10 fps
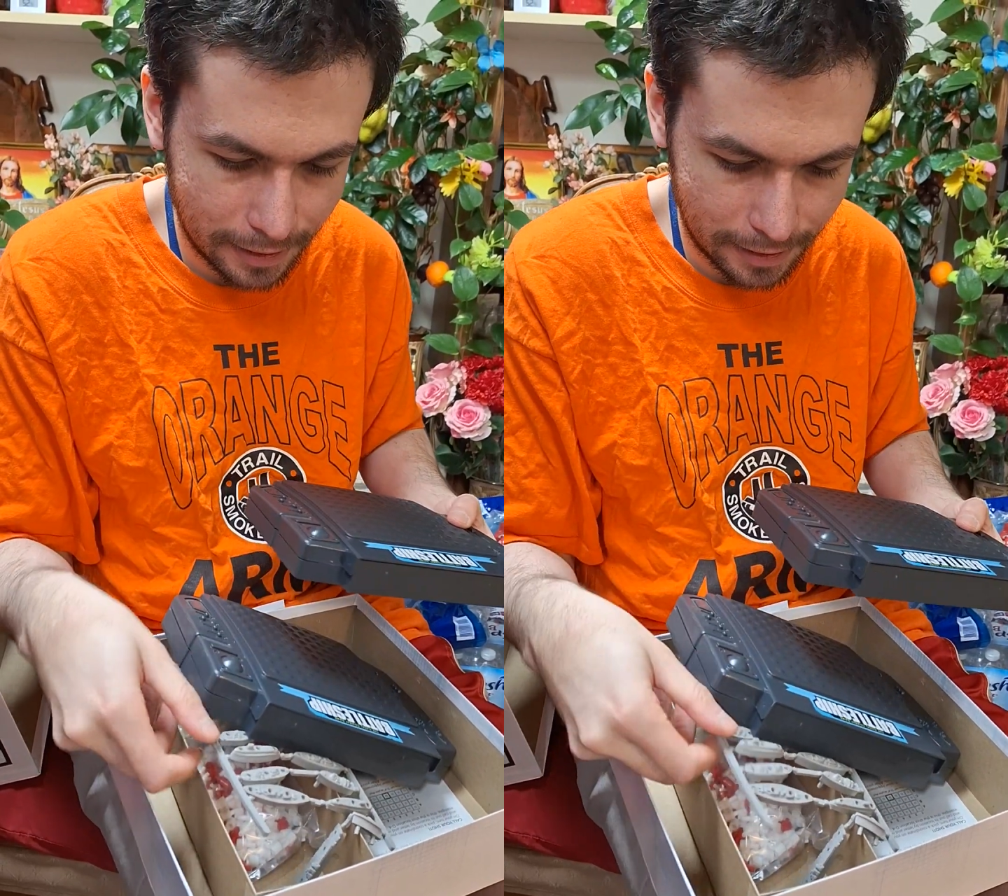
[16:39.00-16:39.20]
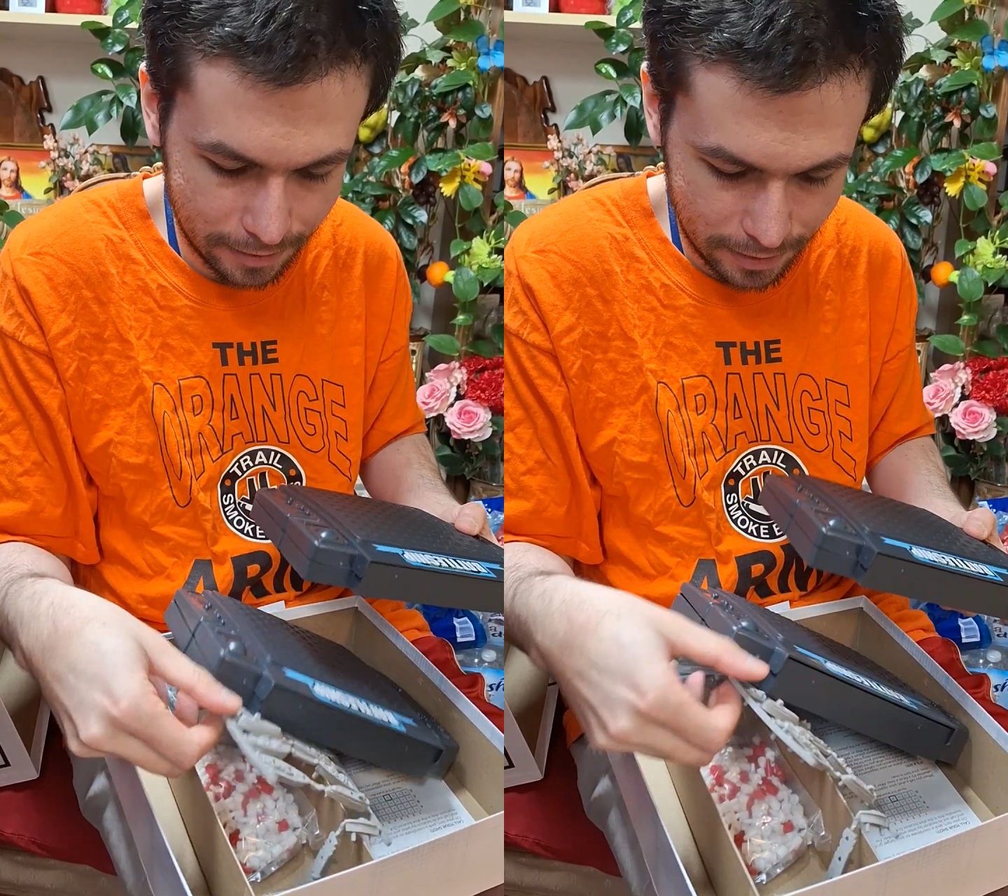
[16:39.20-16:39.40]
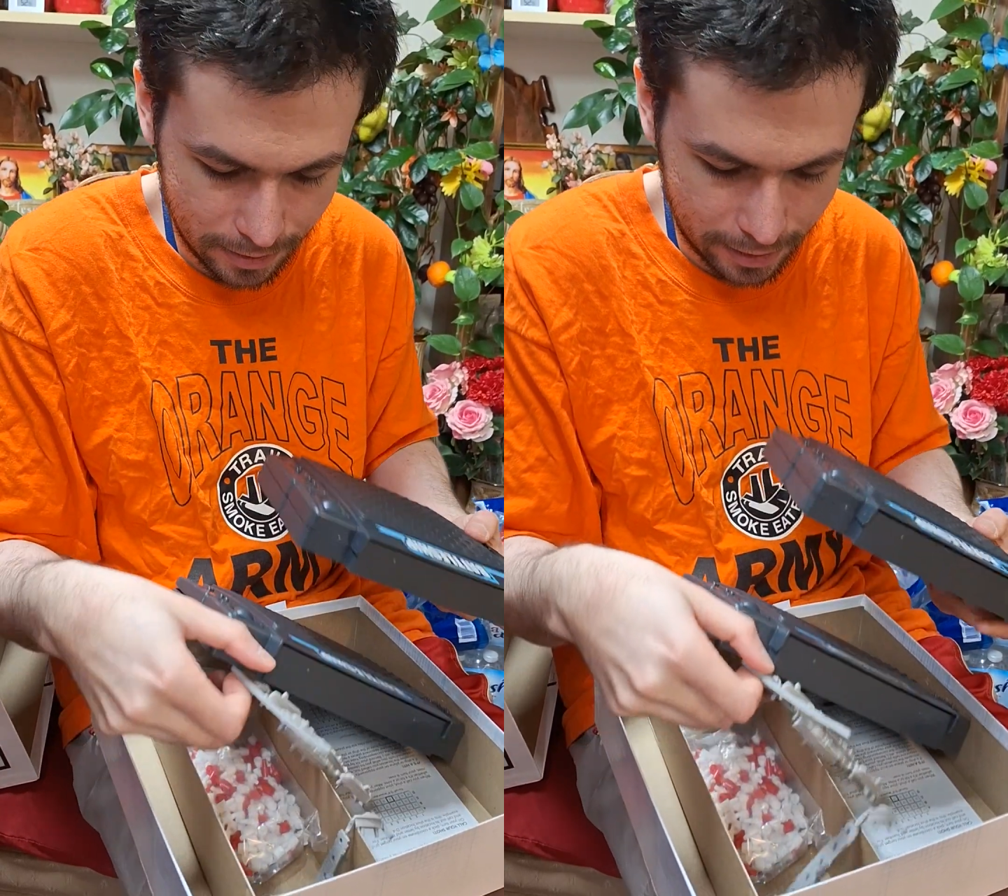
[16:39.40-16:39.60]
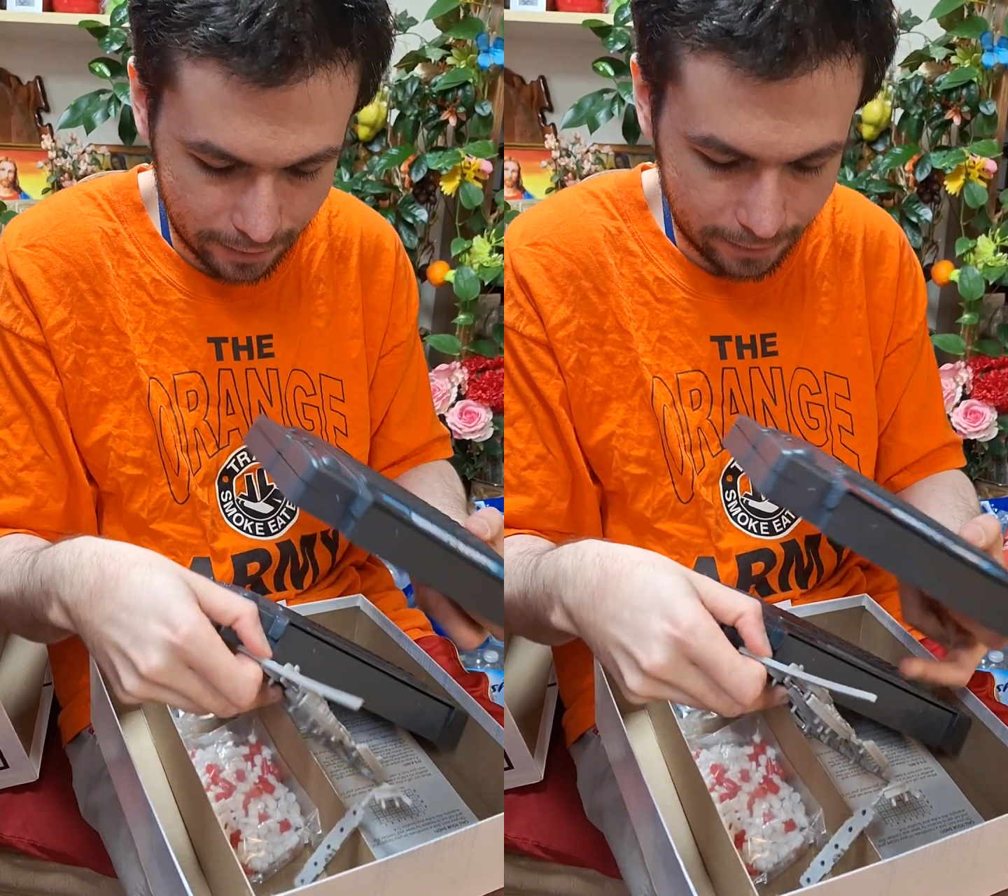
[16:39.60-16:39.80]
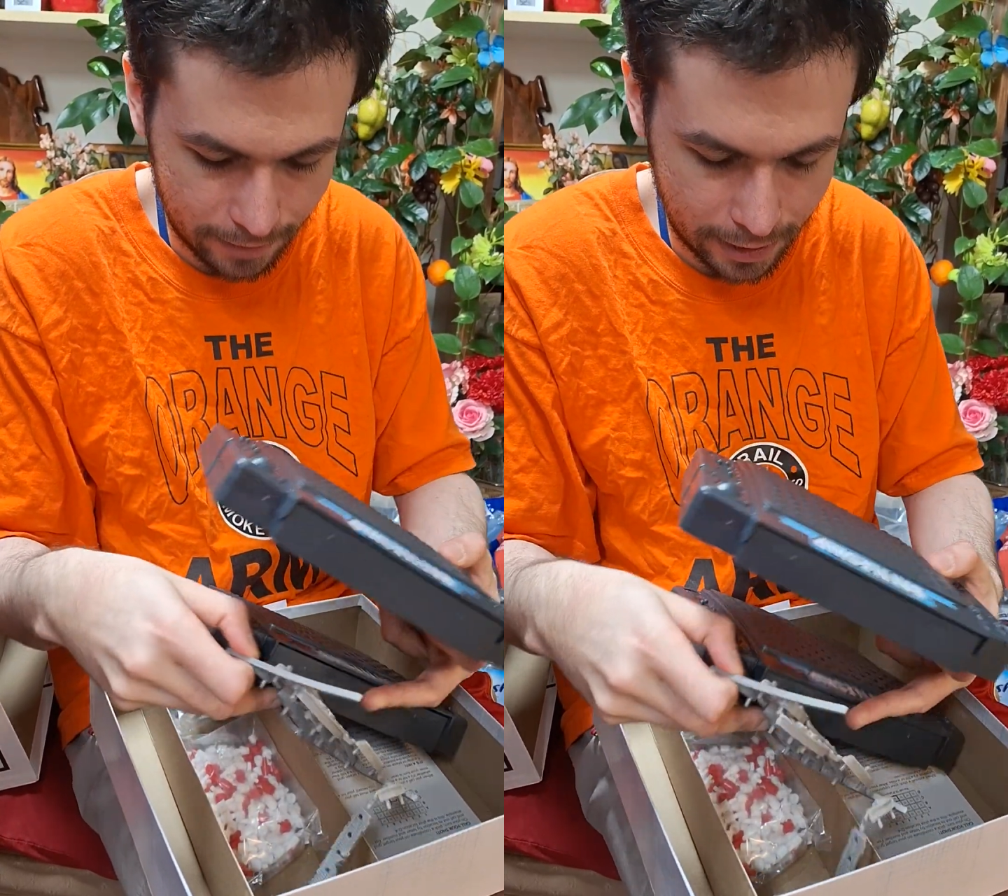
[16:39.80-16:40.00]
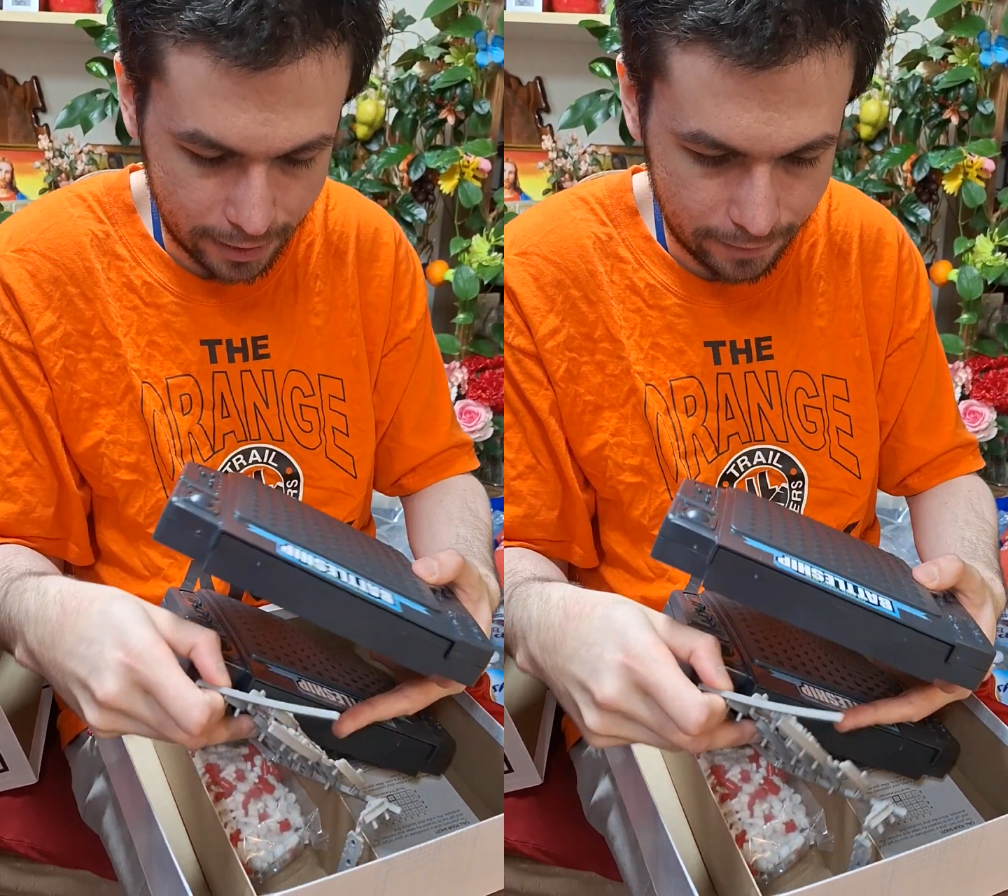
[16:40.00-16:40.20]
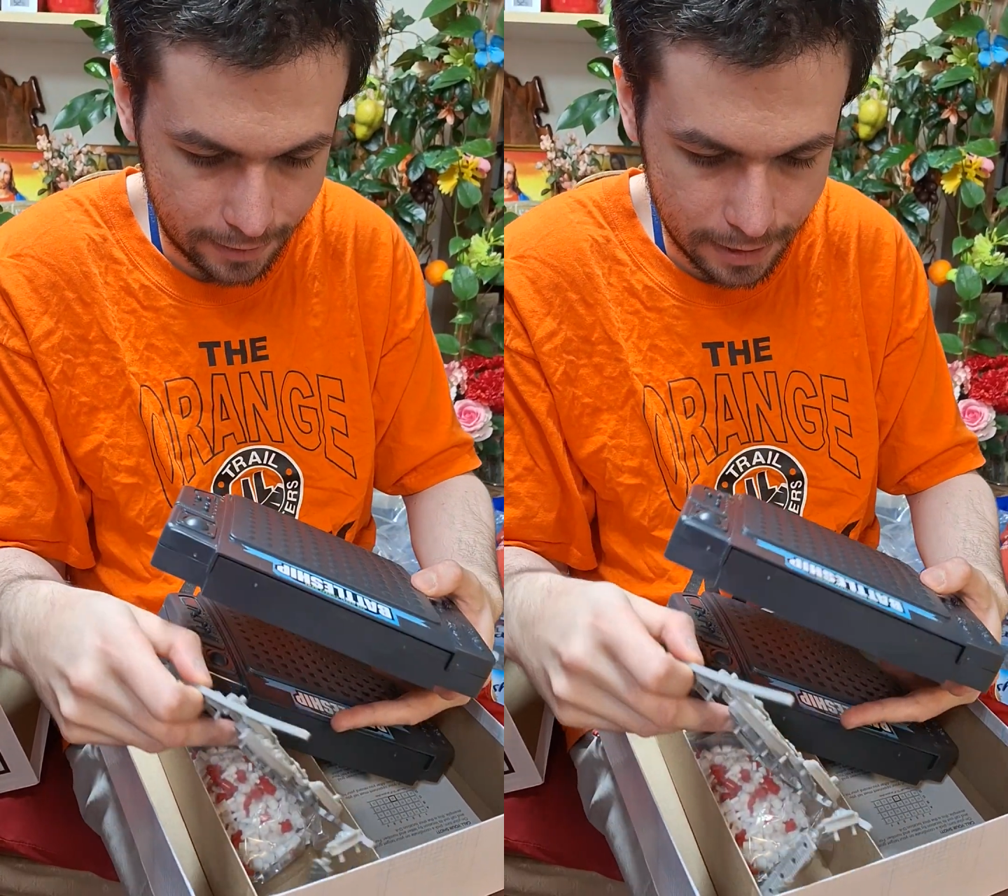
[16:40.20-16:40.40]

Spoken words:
And still have